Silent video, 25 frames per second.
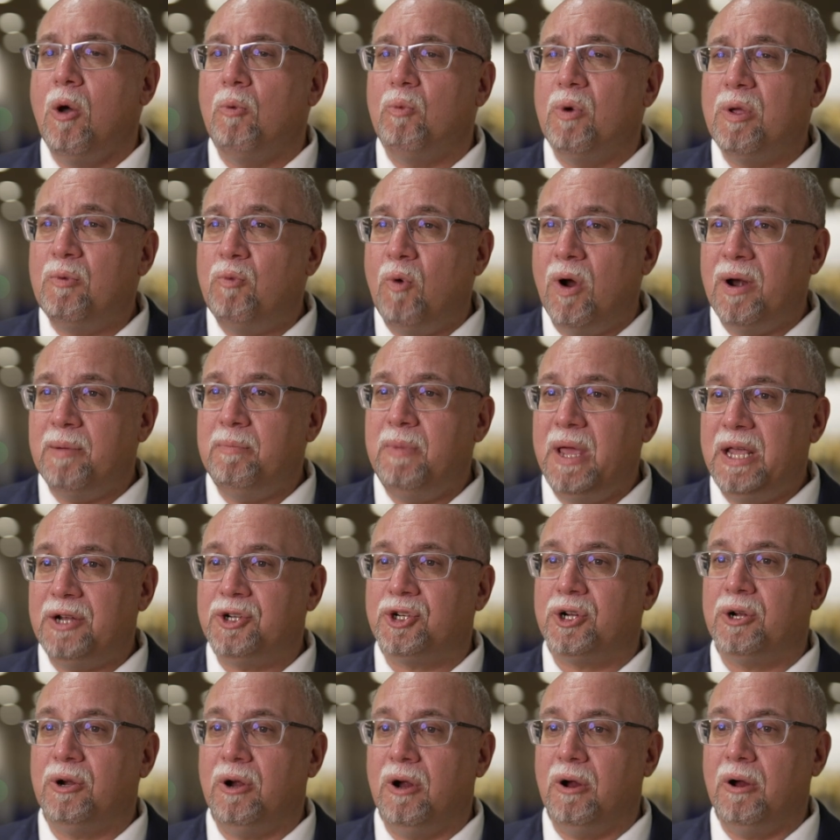we want to make
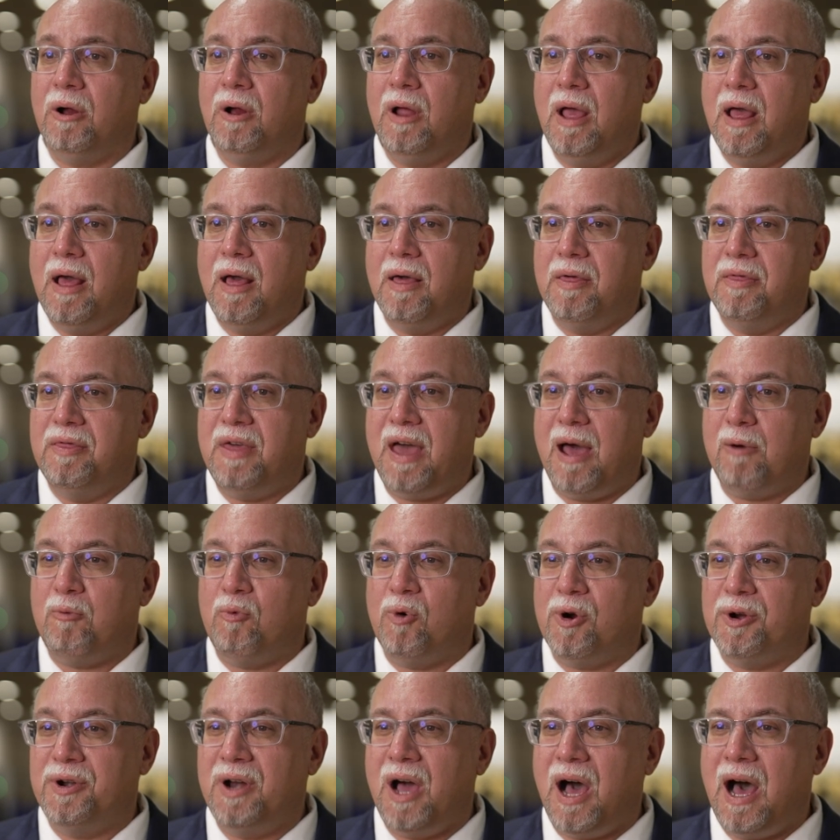sure that
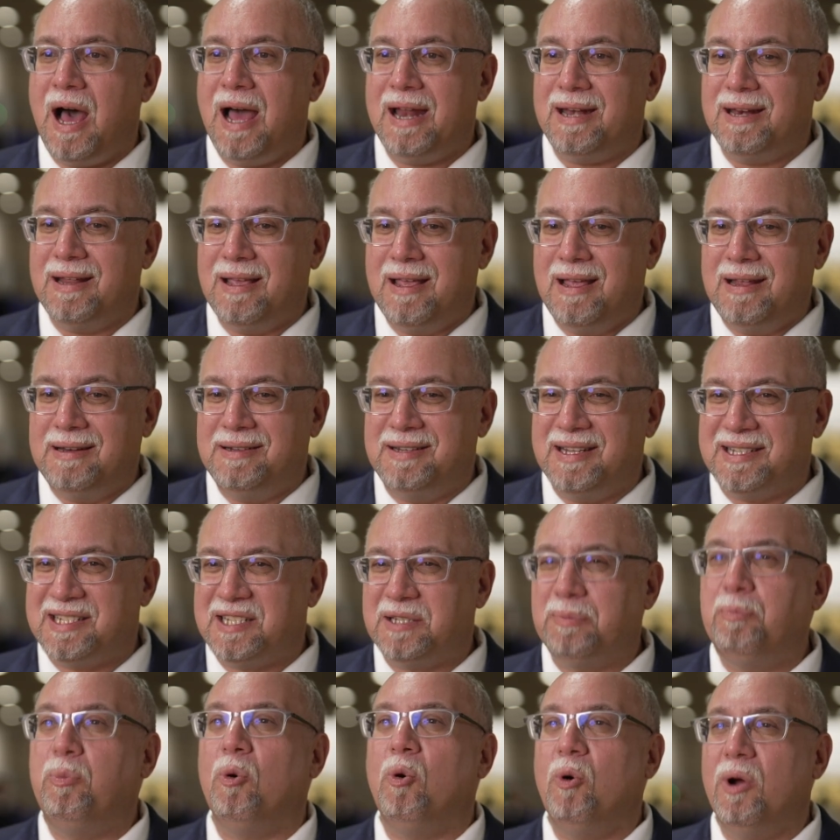we're not
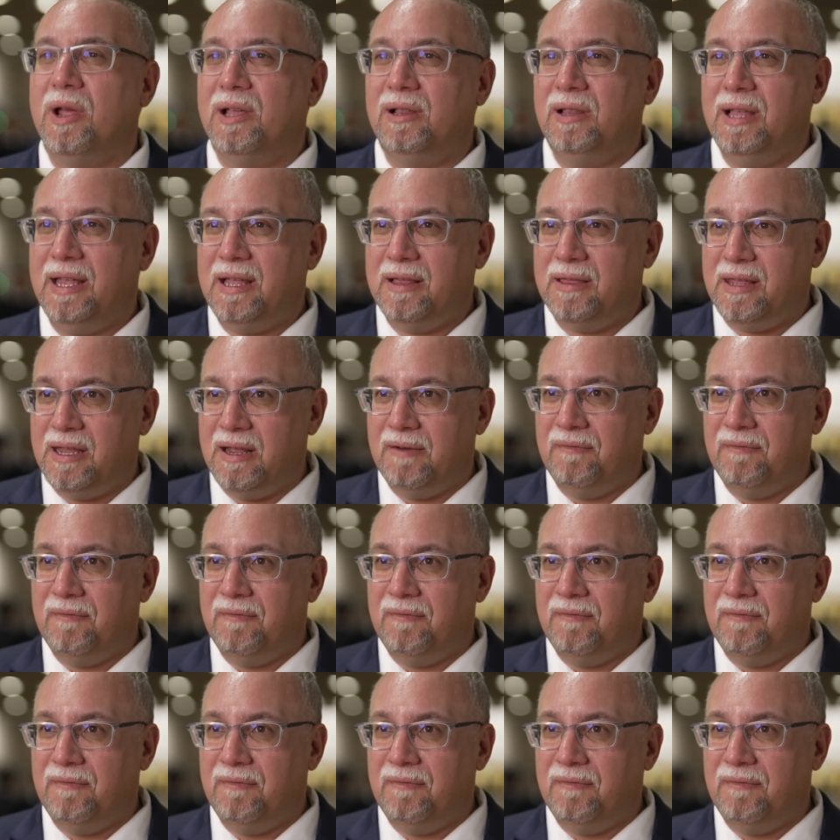despoiling the